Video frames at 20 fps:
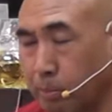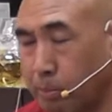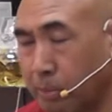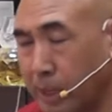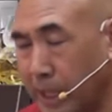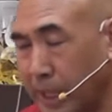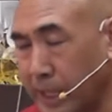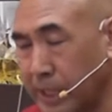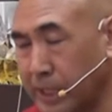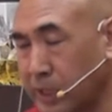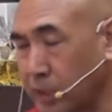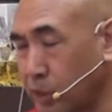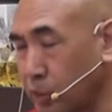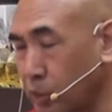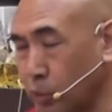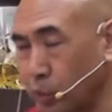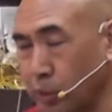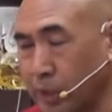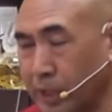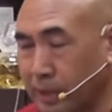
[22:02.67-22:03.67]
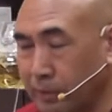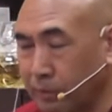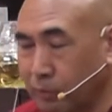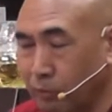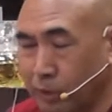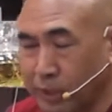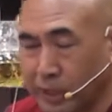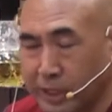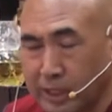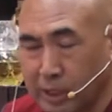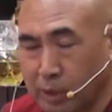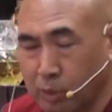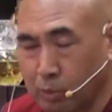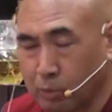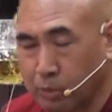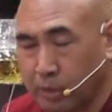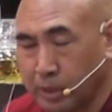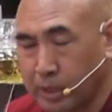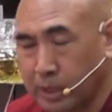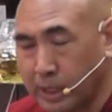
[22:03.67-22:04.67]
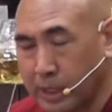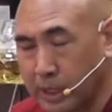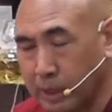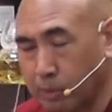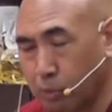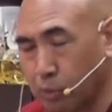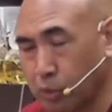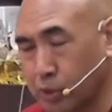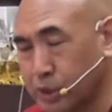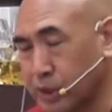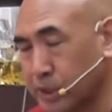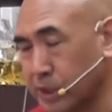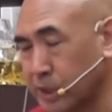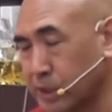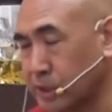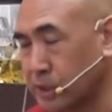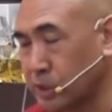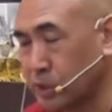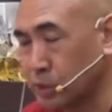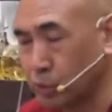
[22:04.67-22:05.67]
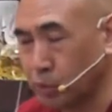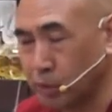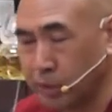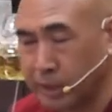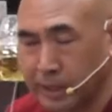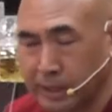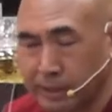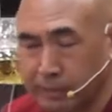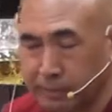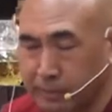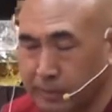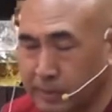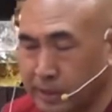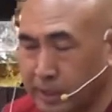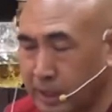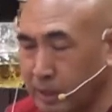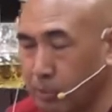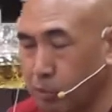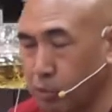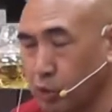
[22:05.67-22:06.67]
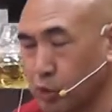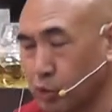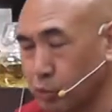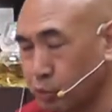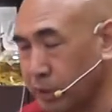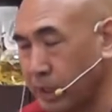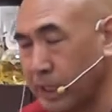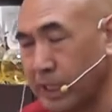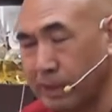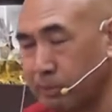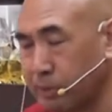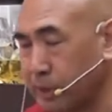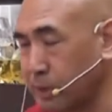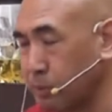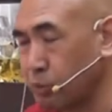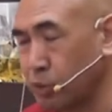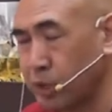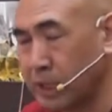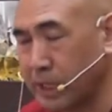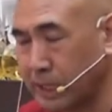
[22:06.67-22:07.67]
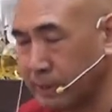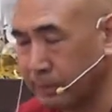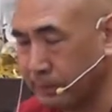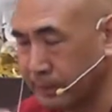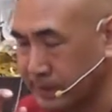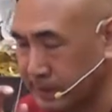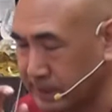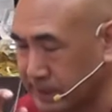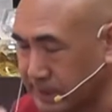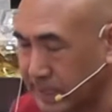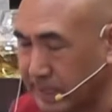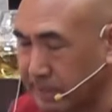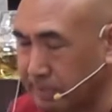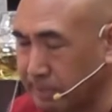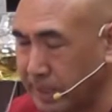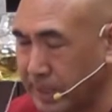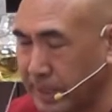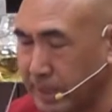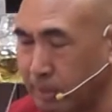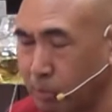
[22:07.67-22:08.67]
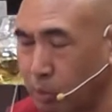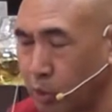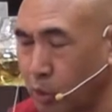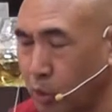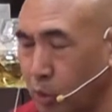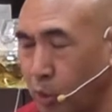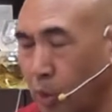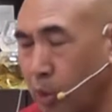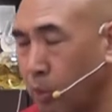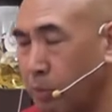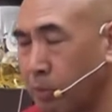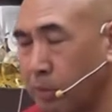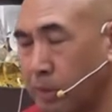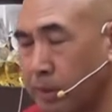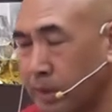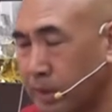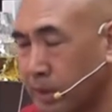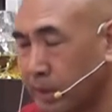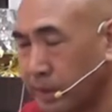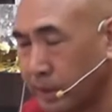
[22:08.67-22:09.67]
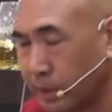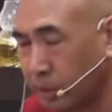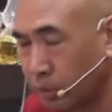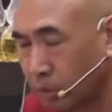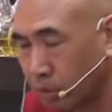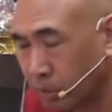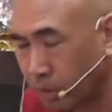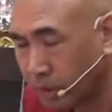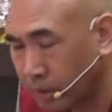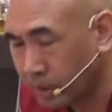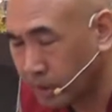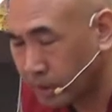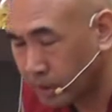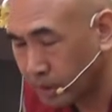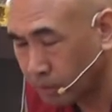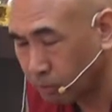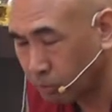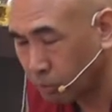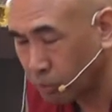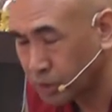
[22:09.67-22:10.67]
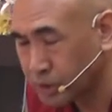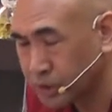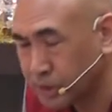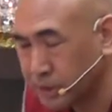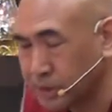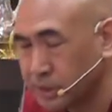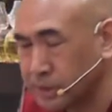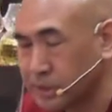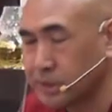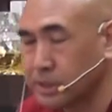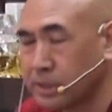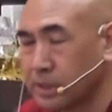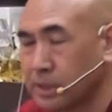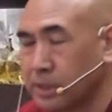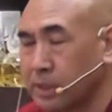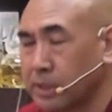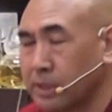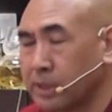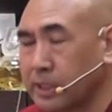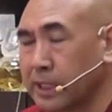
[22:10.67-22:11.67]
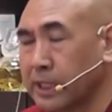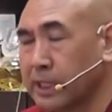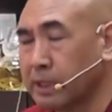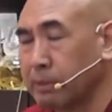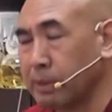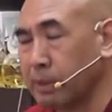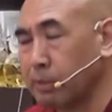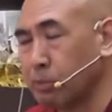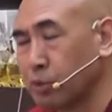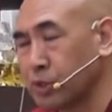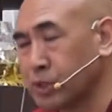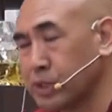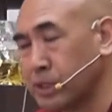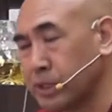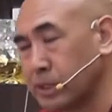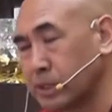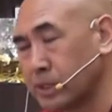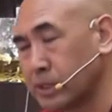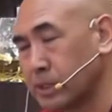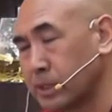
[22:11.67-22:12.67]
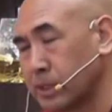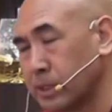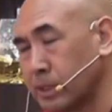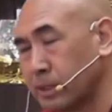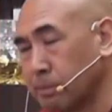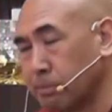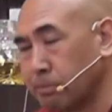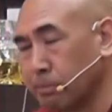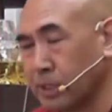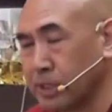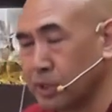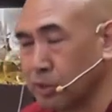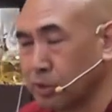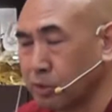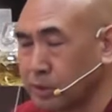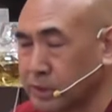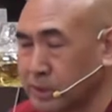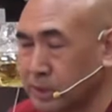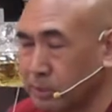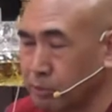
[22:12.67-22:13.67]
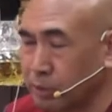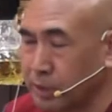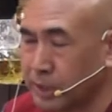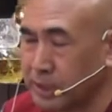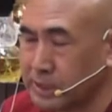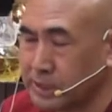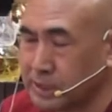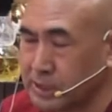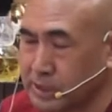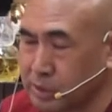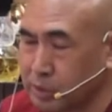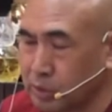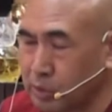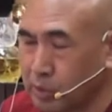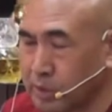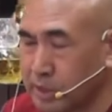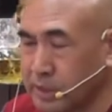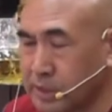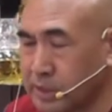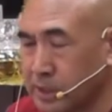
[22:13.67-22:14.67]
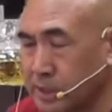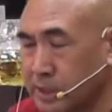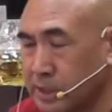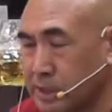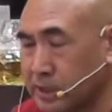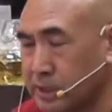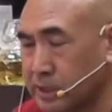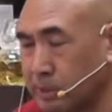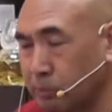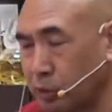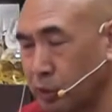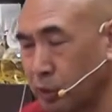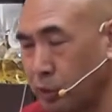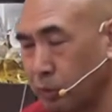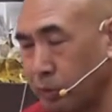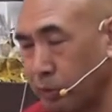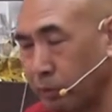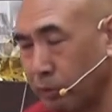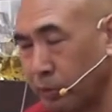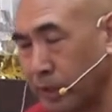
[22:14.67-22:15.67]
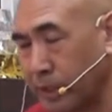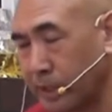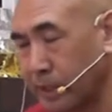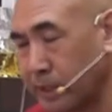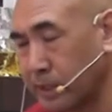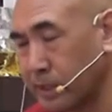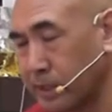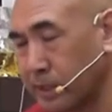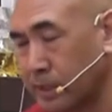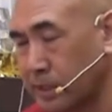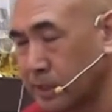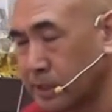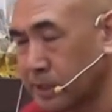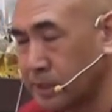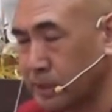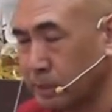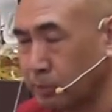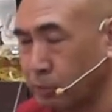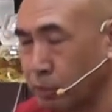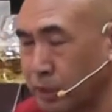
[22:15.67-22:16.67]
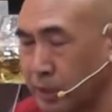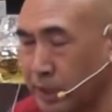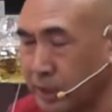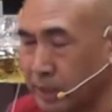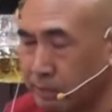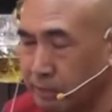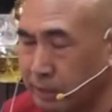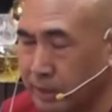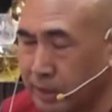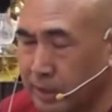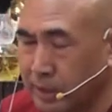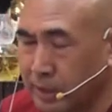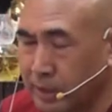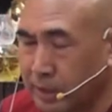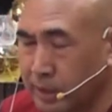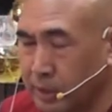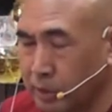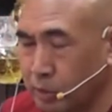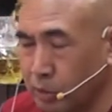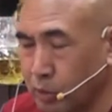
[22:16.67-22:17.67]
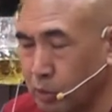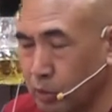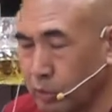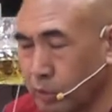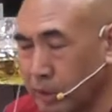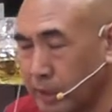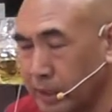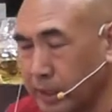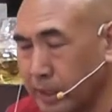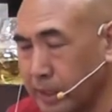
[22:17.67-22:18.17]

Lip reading: mind you have, what kind of emotions you have. Of course, we everybody have a same amount of, you know, emotions, negative emotions. But, you know, somebody has a stronger, somebody have a weaker, somebody have a, you know,